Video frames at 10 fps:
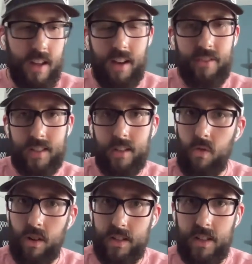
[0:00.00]
obviously
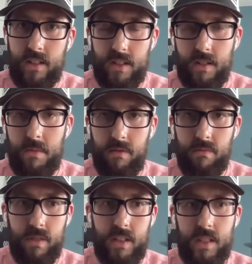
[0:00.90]
organizations need to be
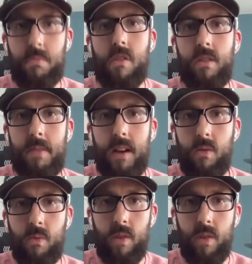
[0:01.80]
really smart about